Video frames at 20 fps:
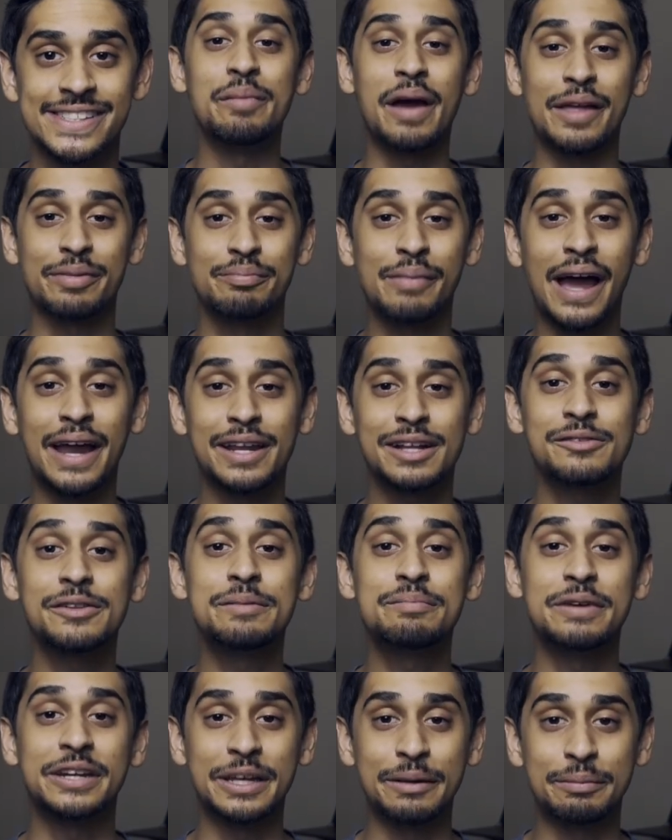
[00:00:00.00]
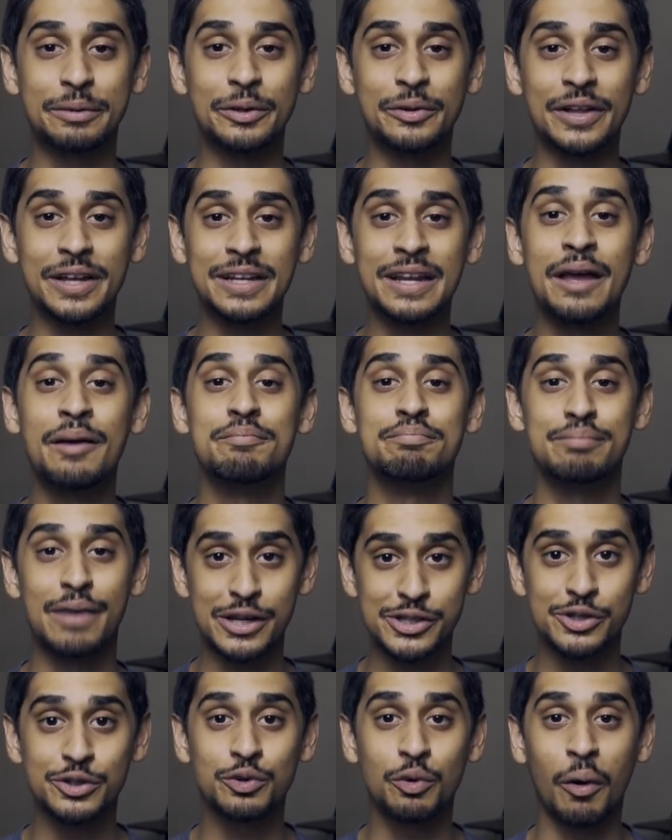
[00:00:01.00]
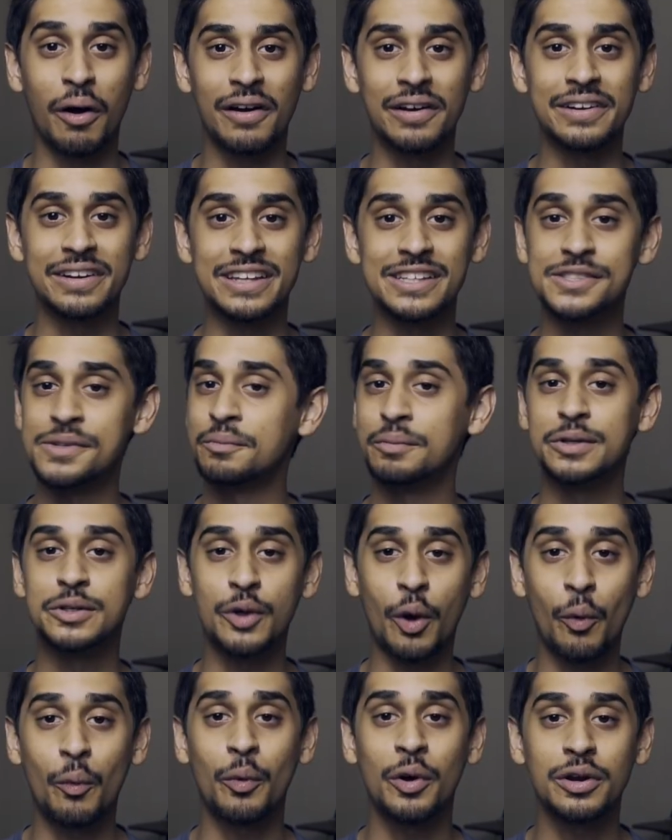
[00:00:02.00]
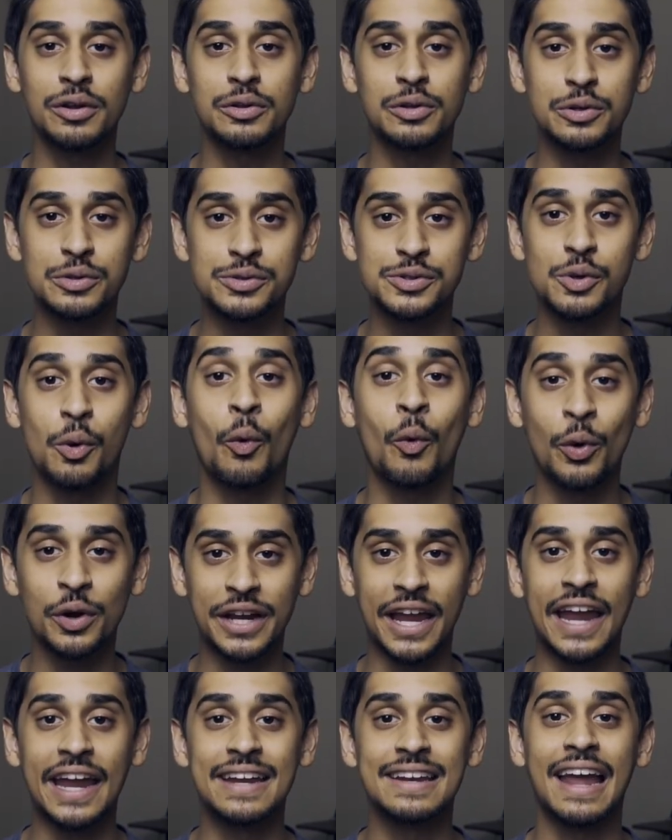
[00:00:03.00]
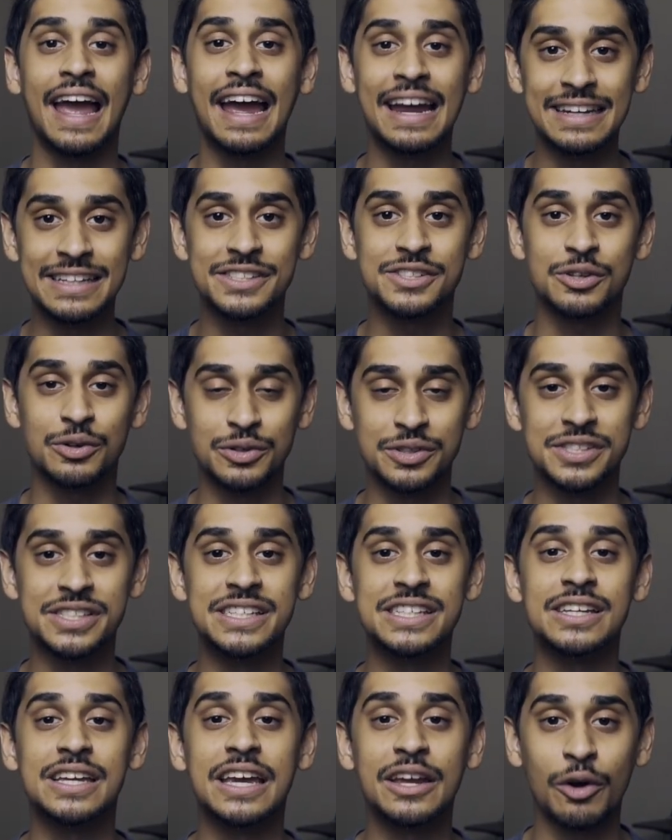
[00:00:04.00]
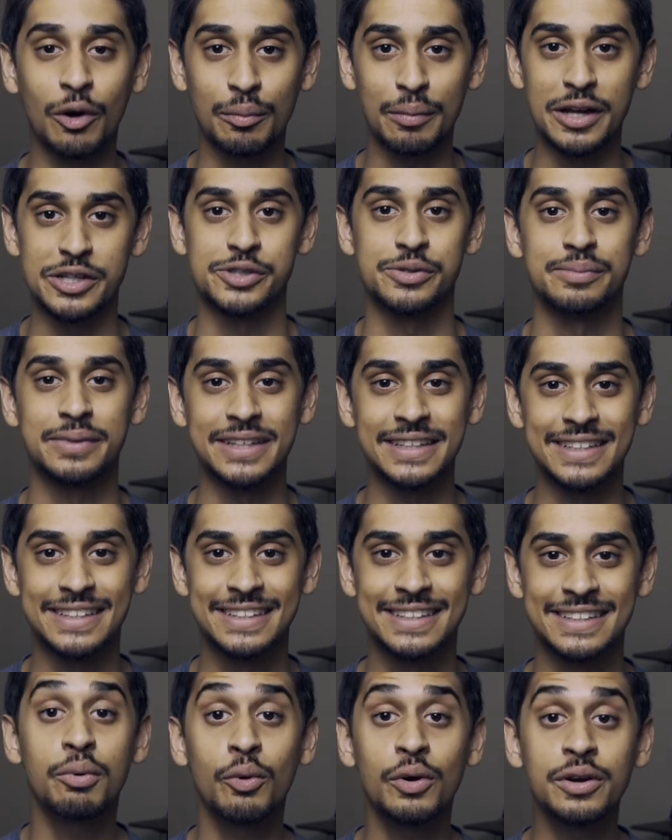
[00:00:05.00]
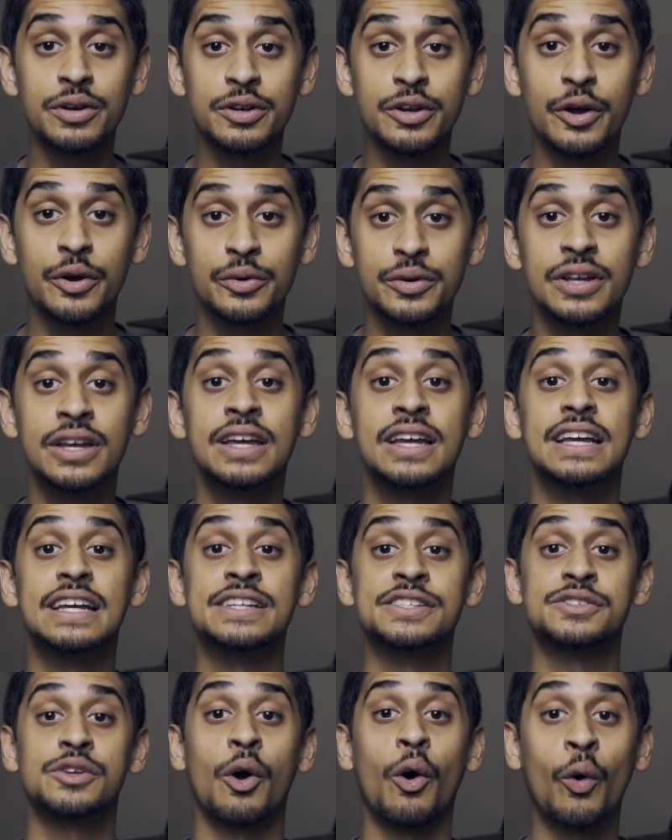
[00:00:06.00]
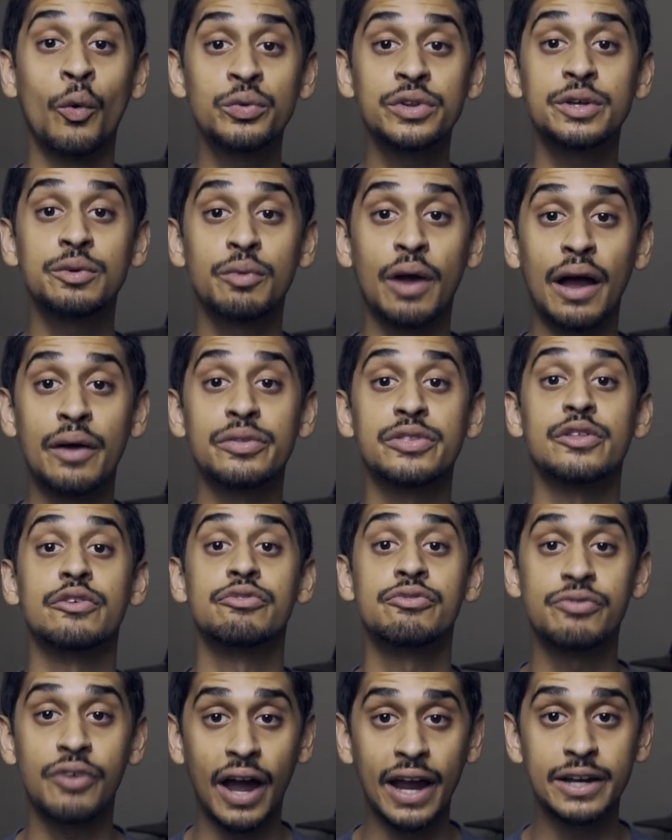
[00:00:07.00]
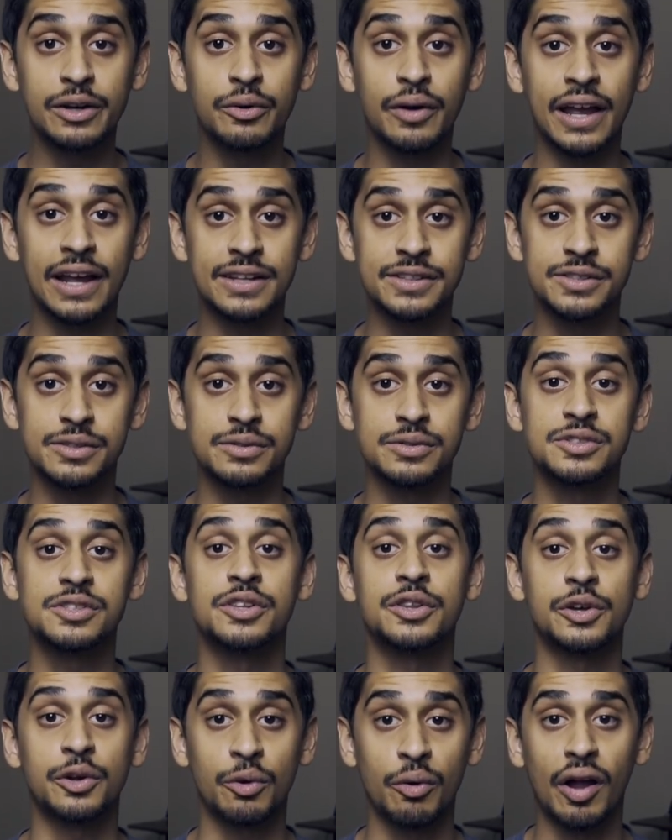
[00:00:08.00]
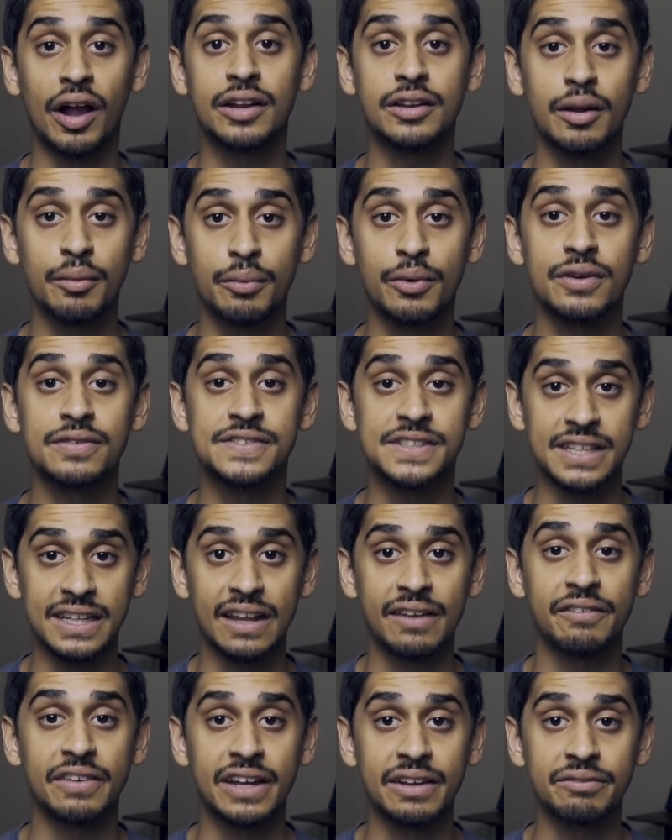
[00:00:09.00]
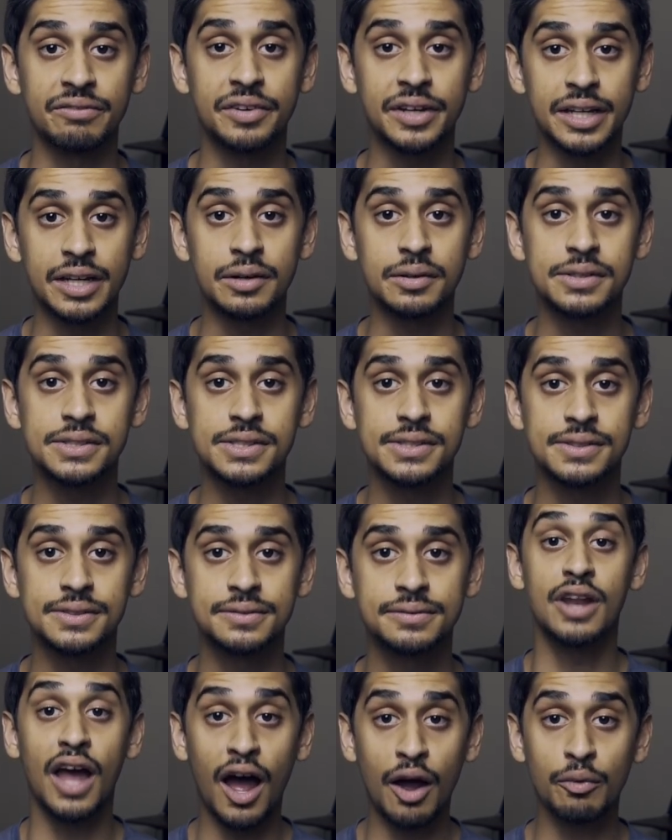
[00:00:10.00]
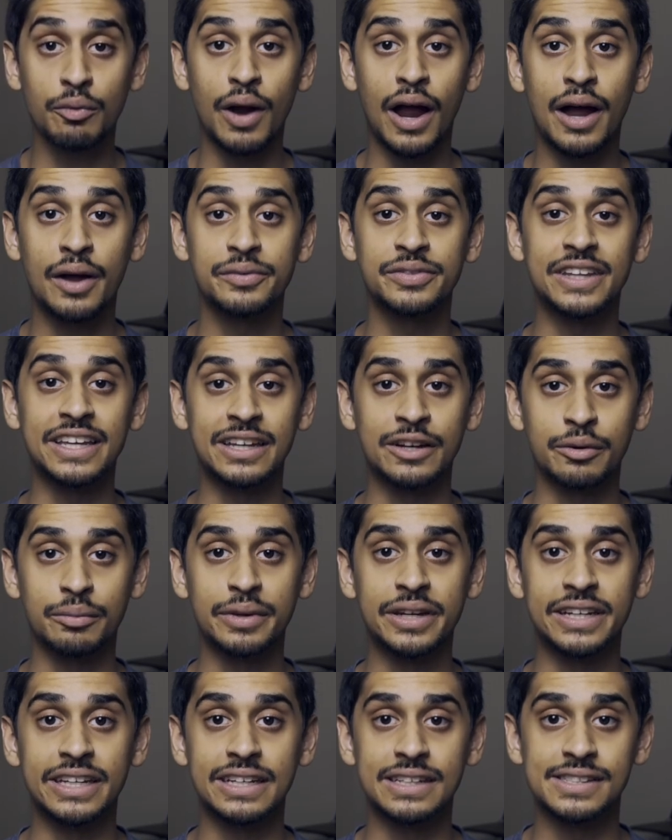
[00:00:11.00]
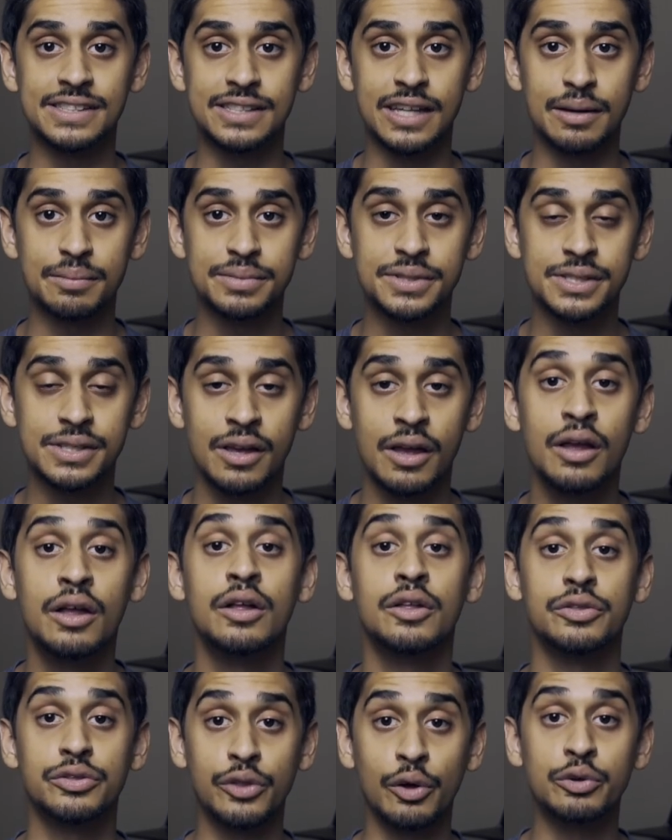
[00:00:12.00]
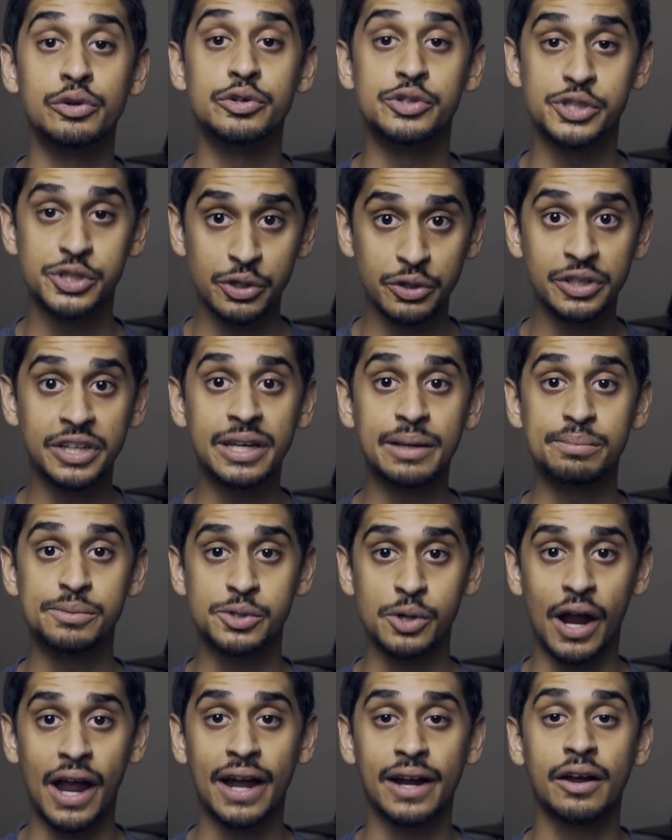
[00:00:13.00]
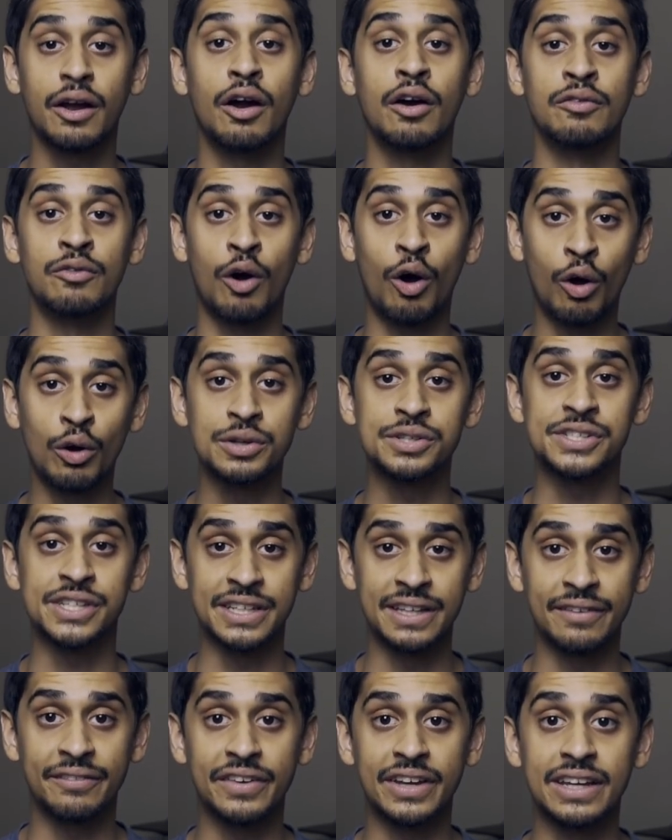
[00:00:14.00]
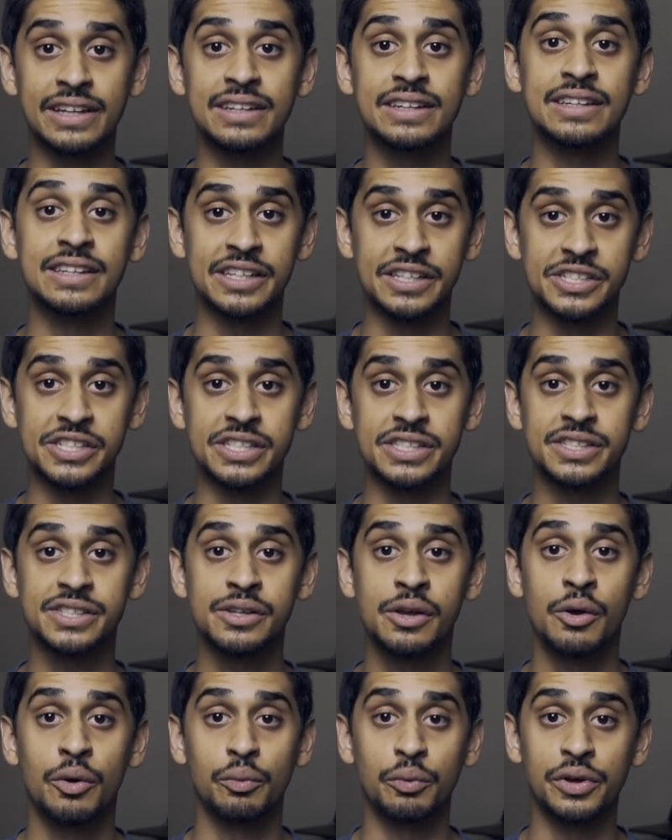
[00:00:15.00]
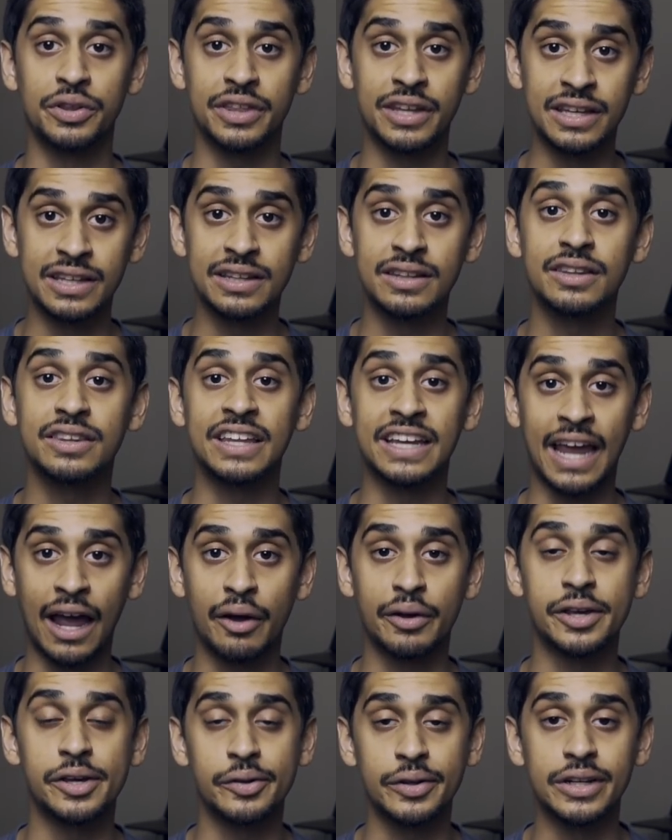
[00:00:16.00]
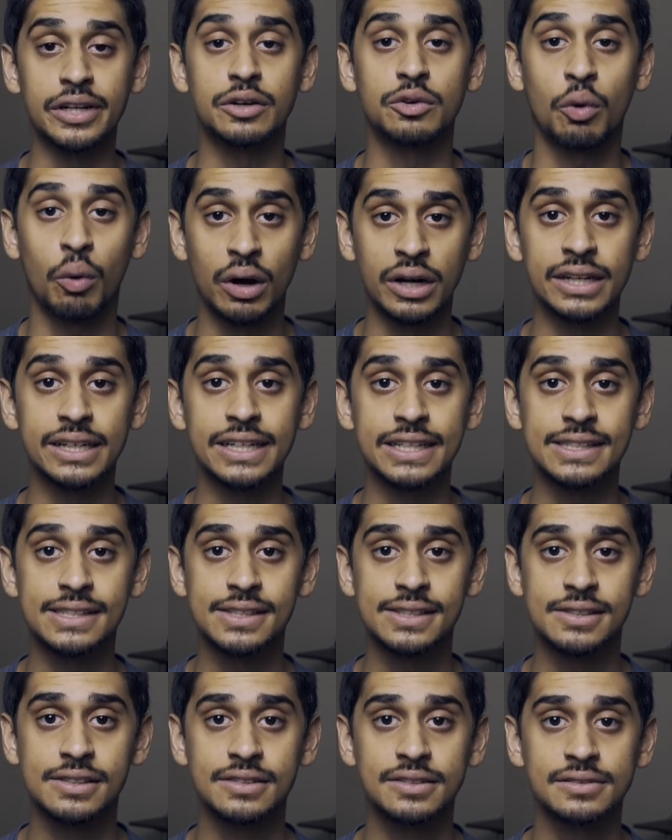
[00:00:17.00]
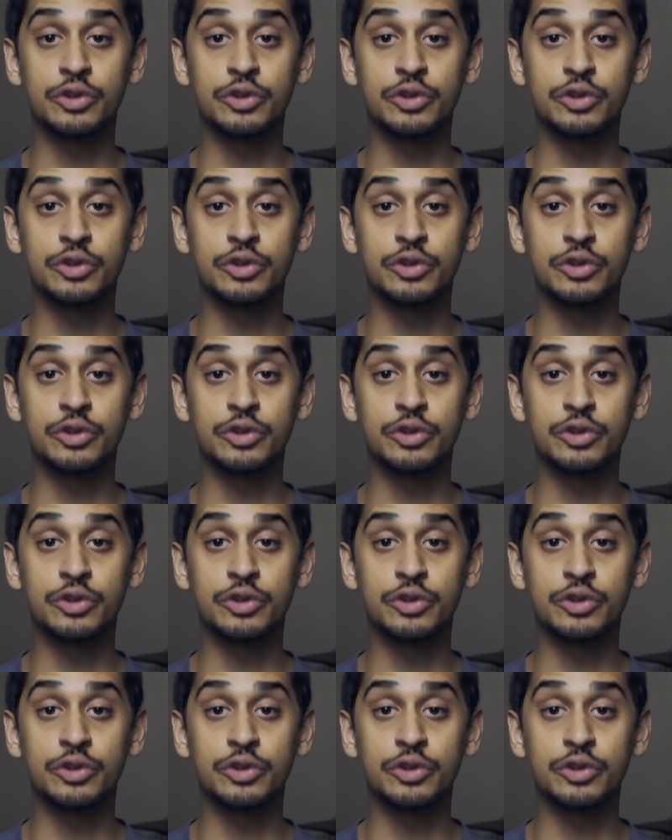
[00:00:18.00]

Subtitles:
When we mathematically manipulate measured quantities, we don't want to lose or gain any certainty in our measurement. One important note is to only round the final answer to the correct number of significant figures. Do not round the intermediate steps, though you should keep track of all significant digits within the calculated quantities.